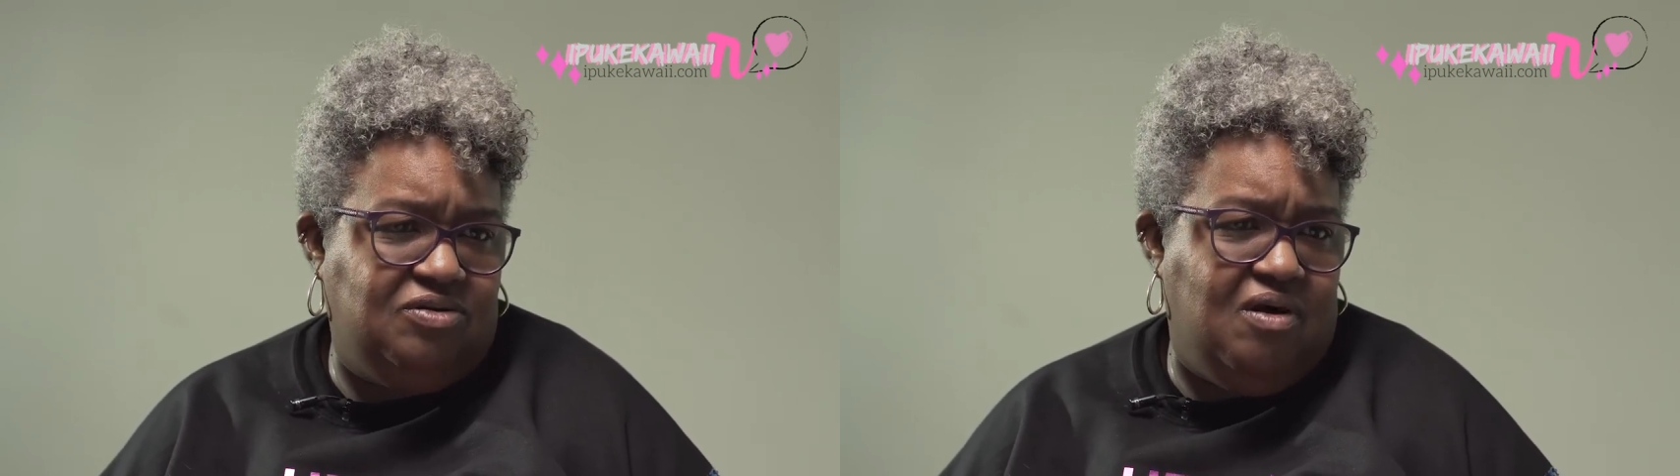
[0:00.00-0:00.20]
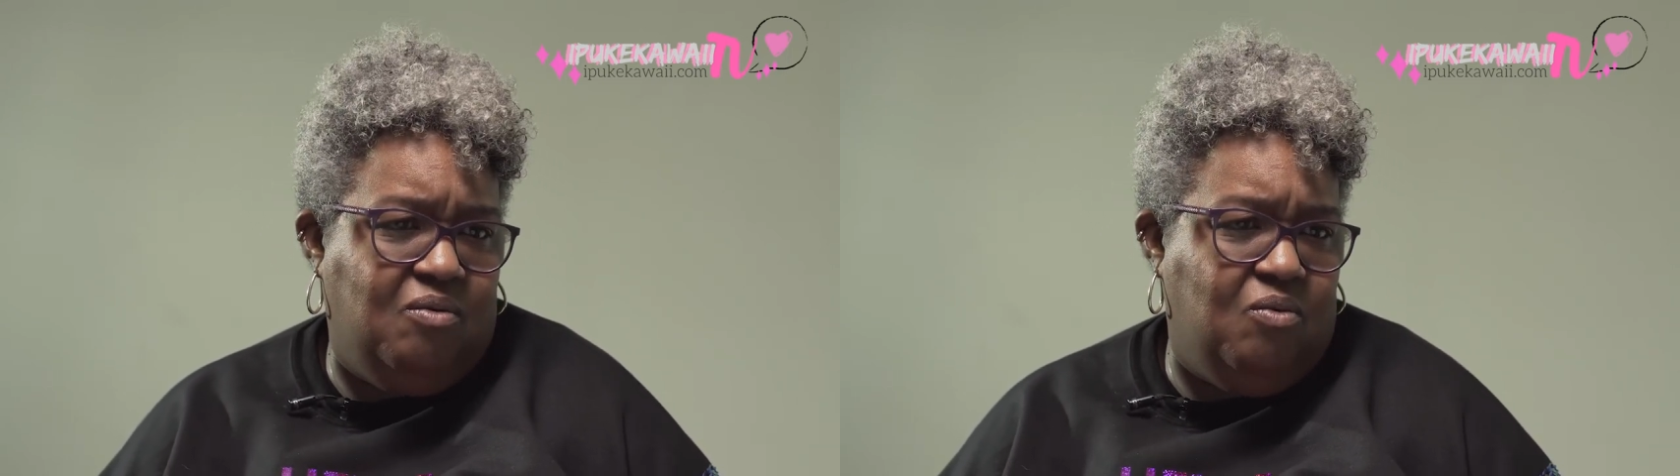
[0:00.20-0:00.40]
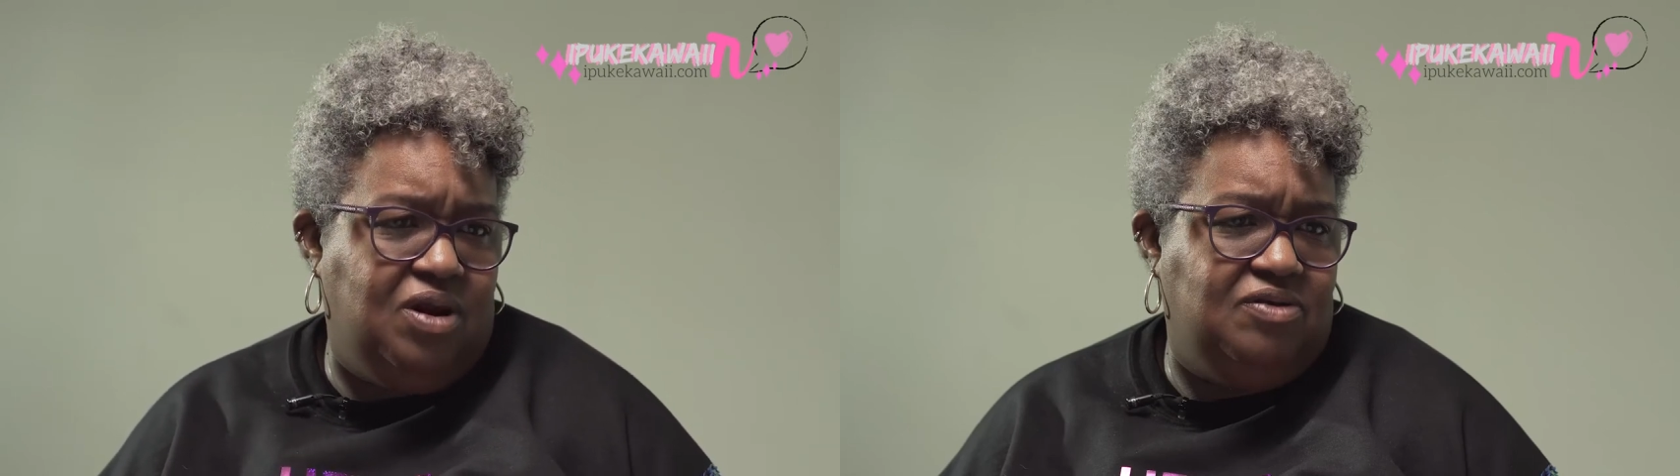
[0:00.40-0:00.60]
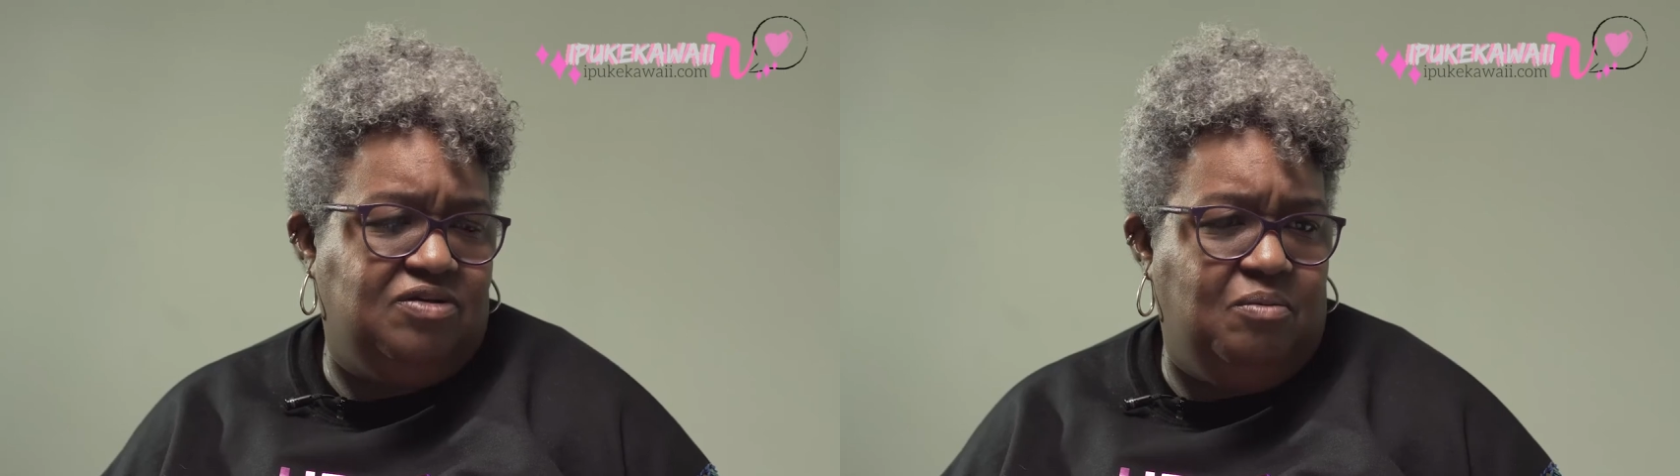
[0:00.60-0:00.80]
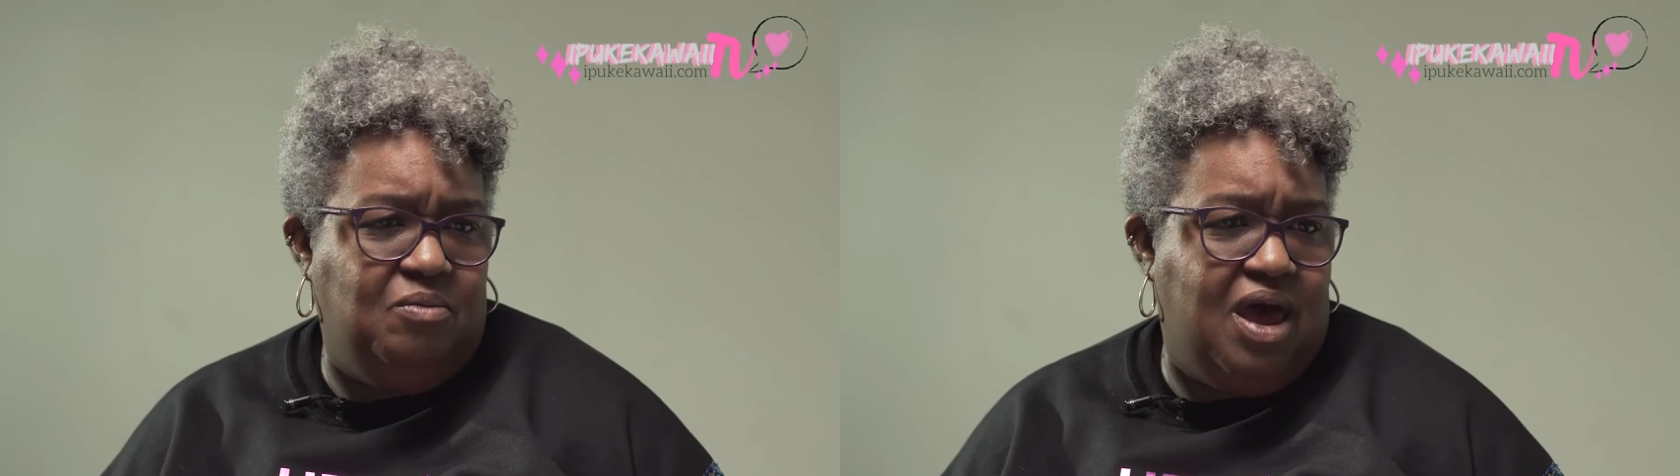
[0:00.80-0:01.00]
So I wanted
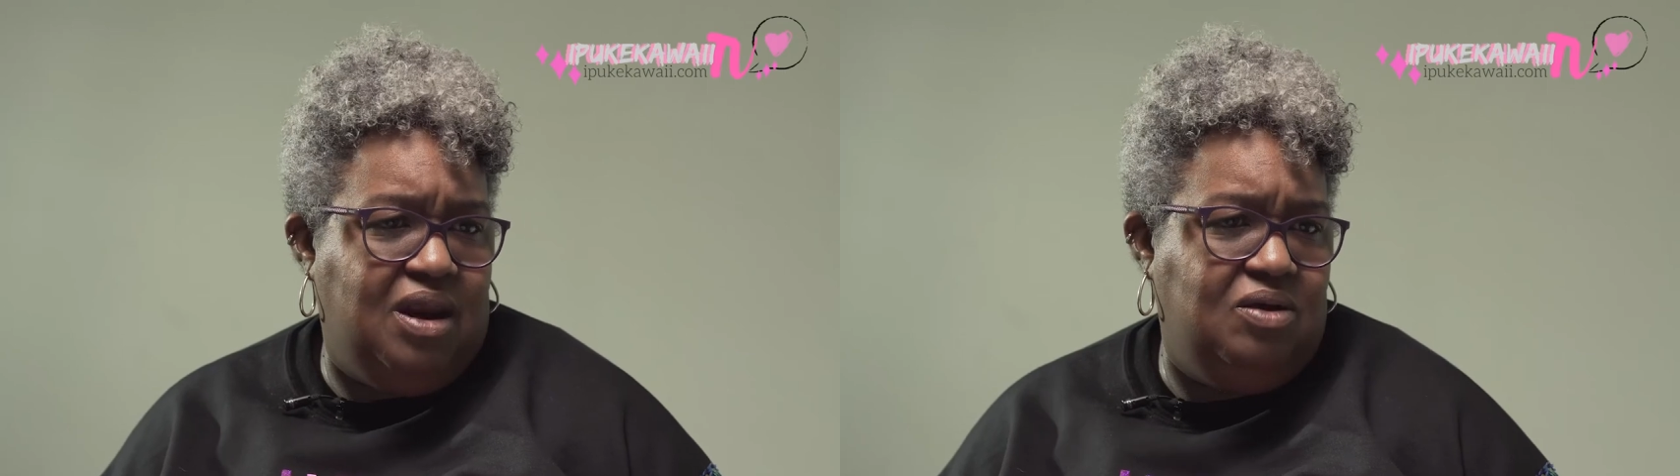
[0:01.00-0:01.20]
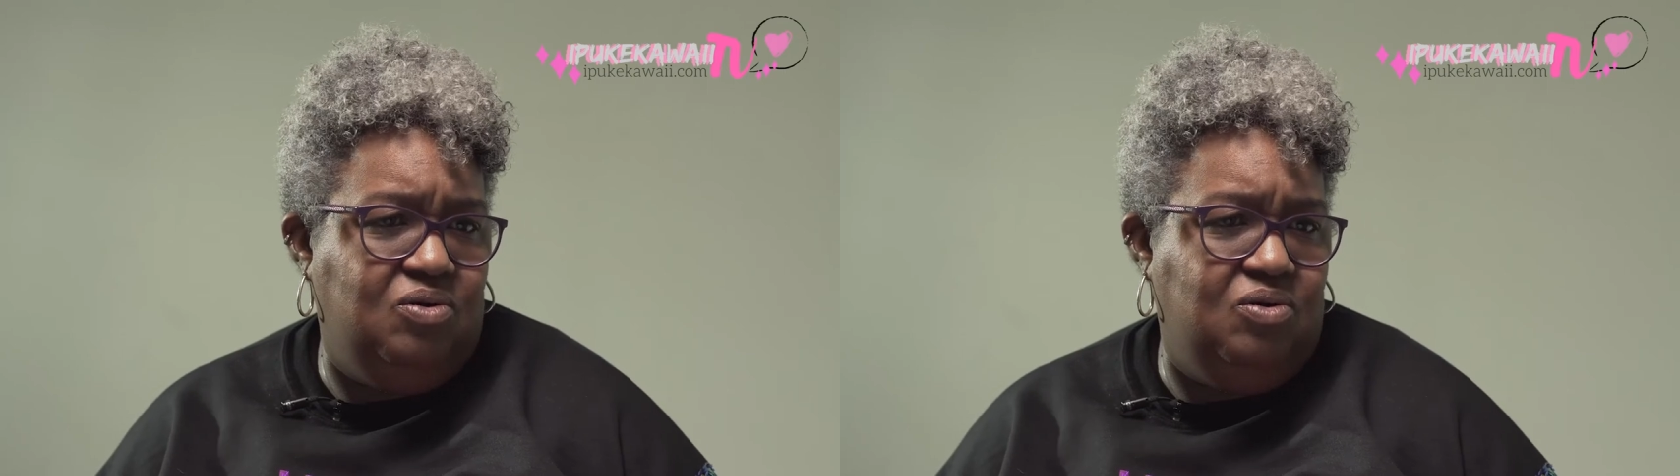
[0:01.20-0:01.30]
somebody